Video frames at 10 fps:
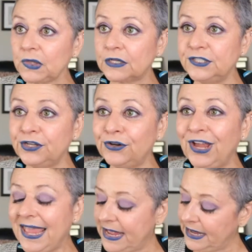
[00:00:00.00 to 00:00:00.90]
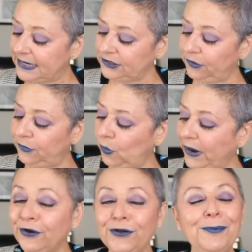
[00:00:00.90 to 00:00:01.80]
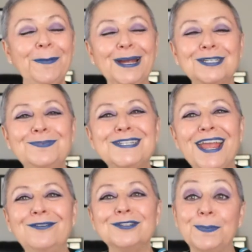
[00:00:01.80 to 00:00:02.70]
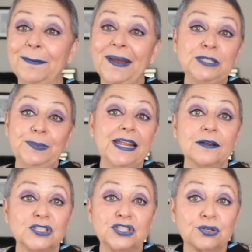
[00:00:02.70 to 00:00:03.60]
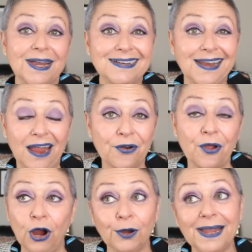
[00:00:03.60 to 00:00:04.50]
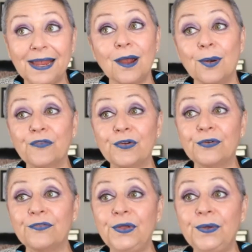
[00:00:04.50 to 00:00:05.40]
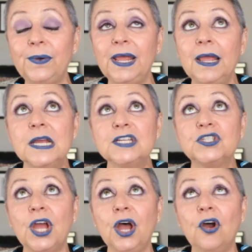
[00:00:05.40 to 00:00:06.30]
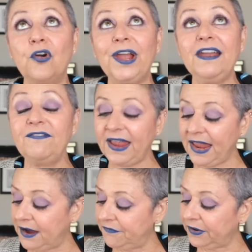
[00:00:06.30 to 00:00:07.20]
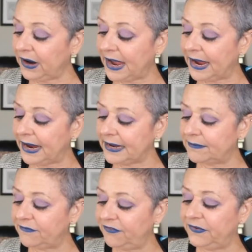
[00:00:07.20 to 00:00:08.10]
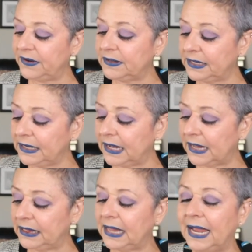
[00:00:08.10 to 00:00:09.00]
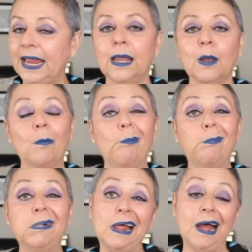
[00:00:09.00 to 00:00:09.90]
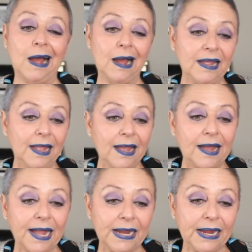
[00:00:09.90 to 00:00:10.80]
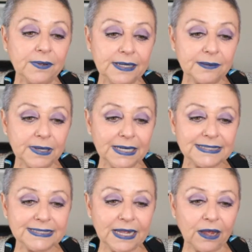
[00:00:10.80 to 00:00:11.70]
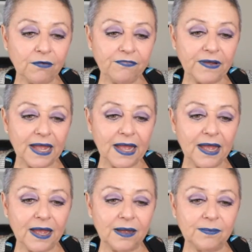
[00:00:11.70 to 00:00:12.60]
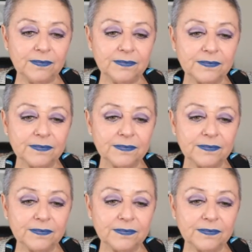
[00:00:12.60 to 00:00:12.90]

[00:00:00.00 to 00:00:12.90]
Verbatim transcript: So, so weird mashed potatoes, but mashed potatoes straight down are my comfort food. So if ever I am feeling like blah, I will get myself um